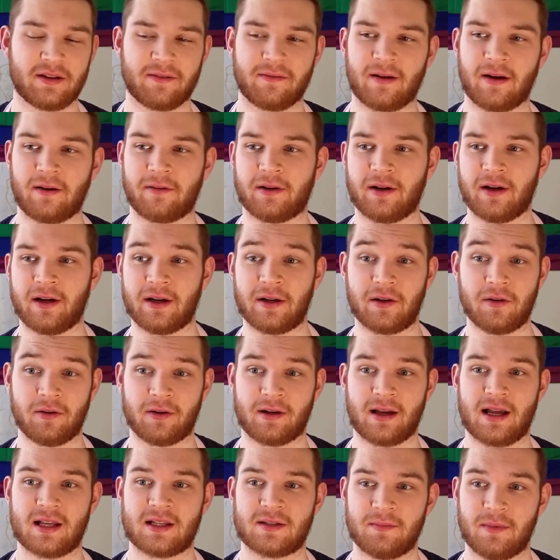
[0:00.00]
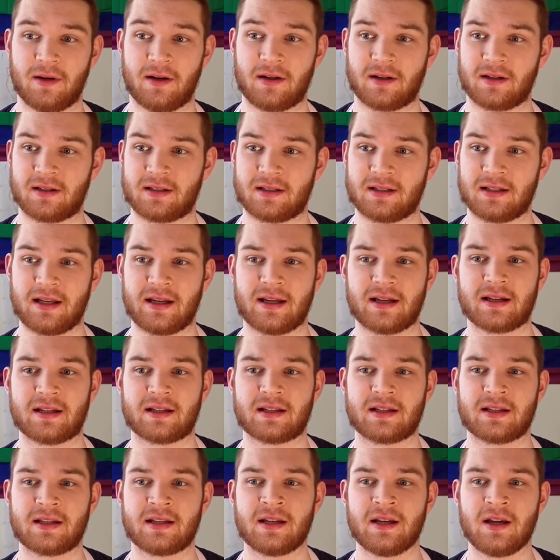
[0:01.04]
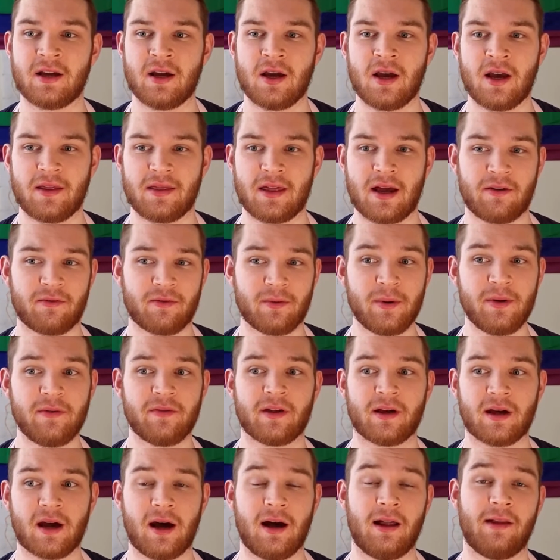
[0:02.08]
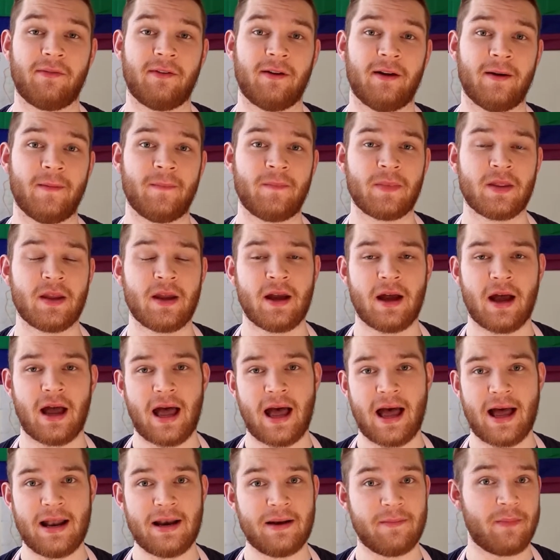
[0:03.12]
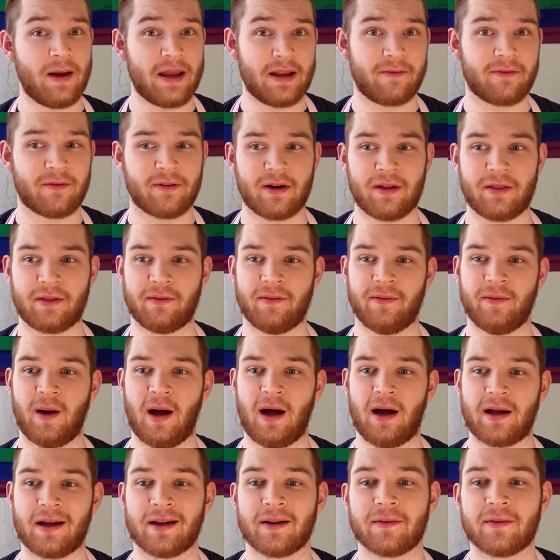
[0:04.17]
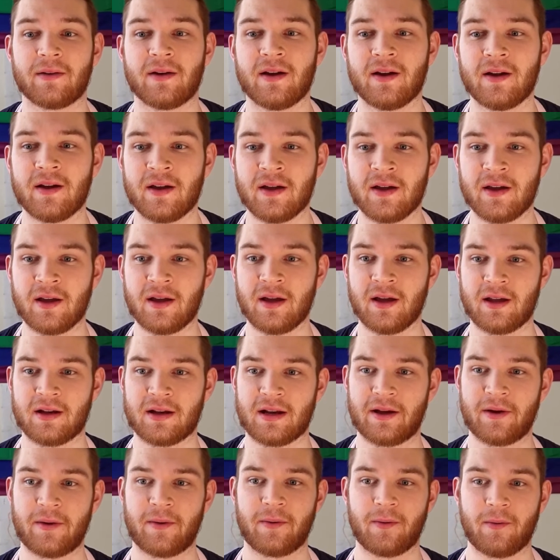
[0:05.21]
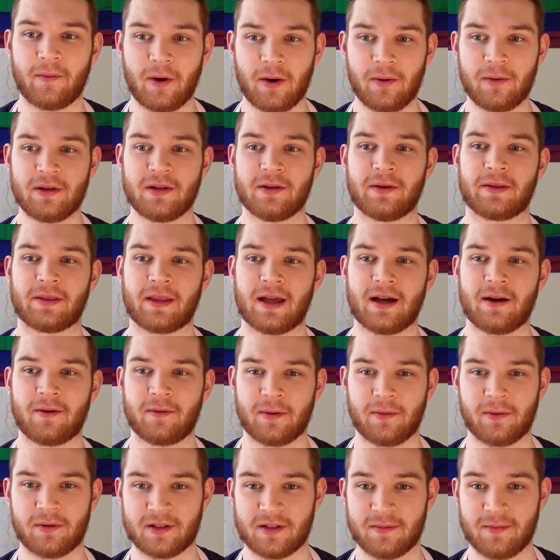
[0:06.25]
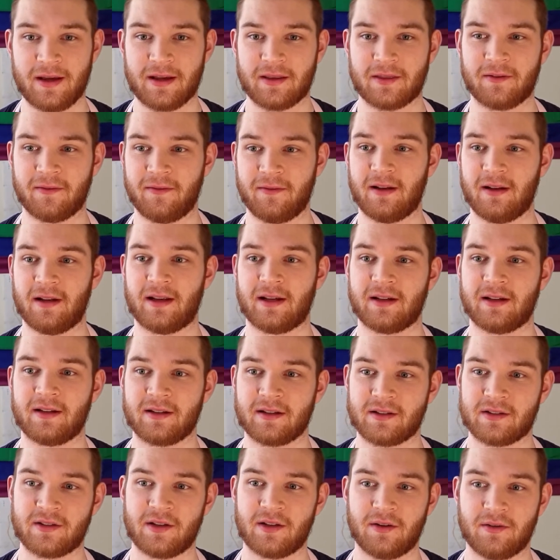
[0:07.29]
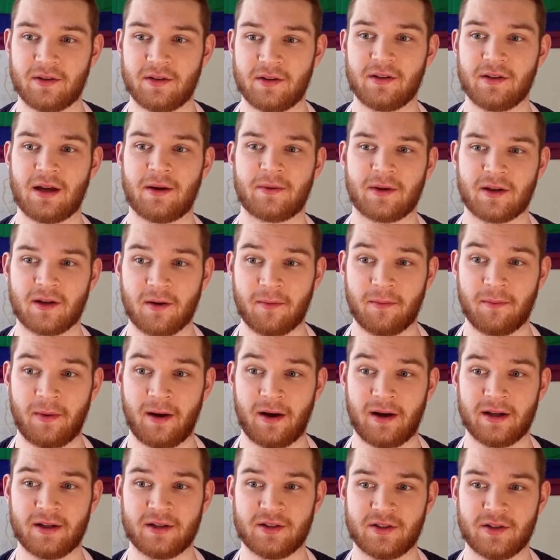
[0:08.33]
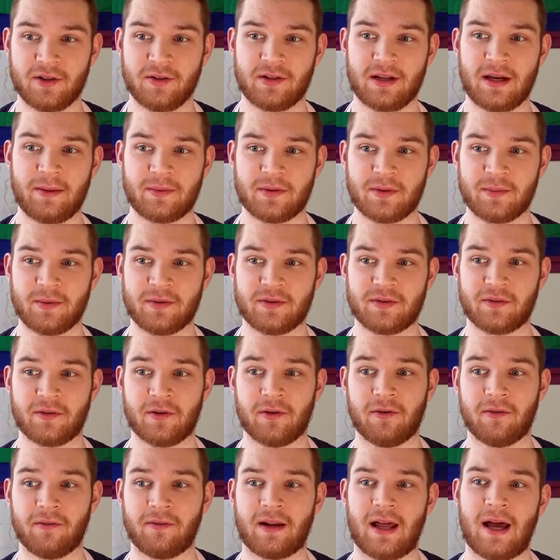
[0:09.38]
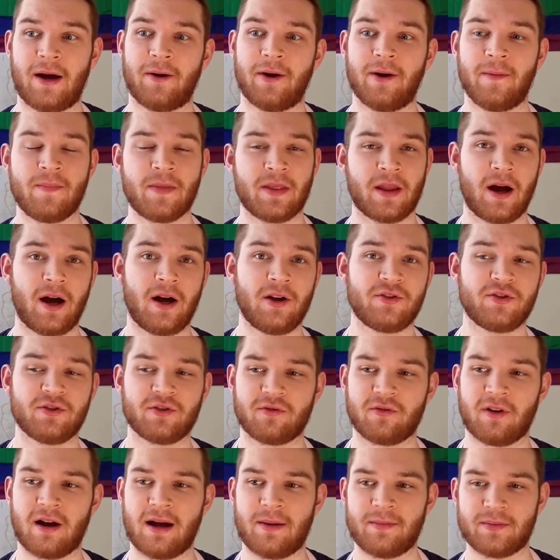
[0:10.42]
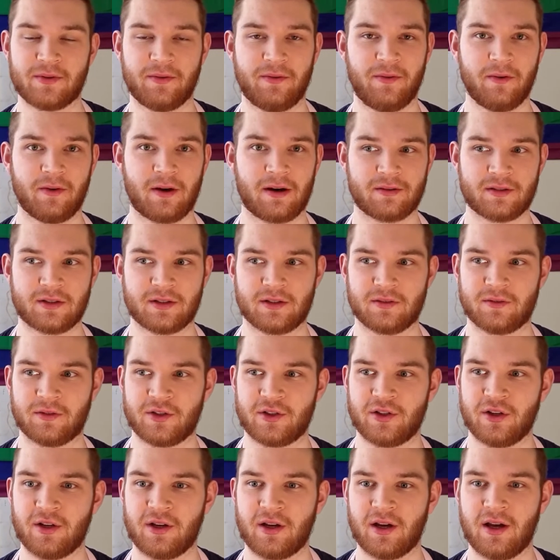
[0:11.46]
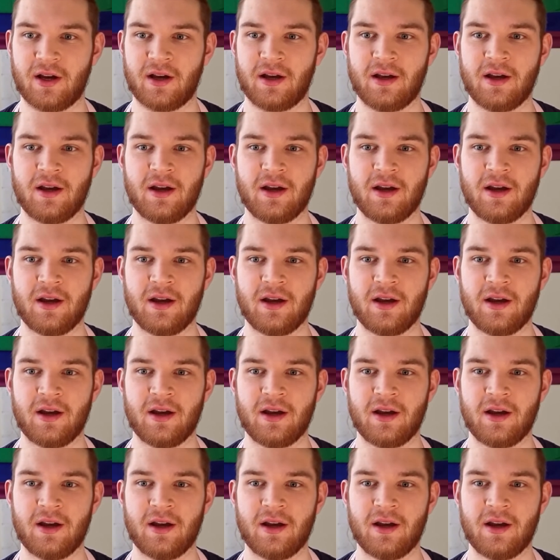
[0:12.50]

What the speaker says: Fahrenheit or gas mark 6, then remove the cover and bake for another 5. Now, while we're doing that, we want to make the filling. So to do that, we combine 2 tablespoons of cornflour, 100 grams or 4 ounces of sugar,